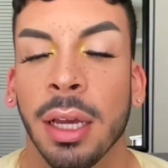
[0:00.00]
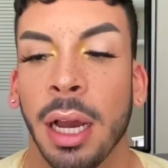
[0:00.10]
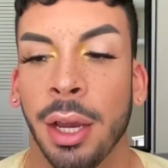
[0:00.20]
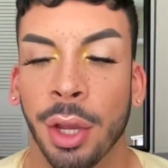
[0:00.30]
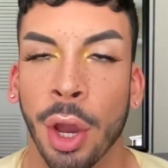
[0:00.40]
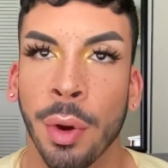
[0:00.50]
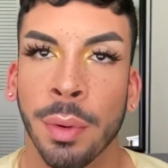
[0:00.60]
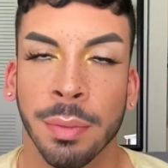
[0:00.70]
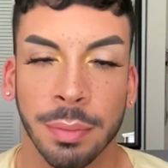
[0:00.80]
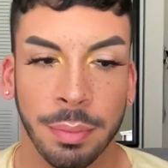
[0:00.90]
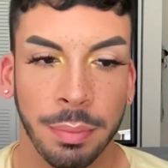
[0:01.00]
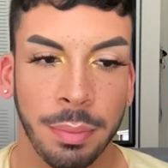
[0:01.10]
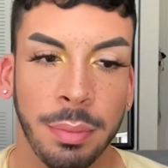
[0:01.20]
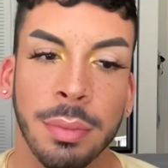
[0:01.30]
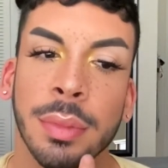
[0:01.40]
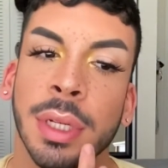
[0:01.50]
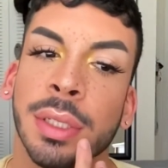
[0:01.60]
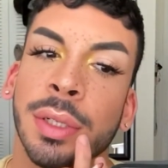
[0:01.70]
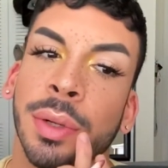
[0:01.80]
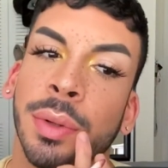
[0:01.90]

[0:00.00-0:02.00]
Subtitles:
I go into the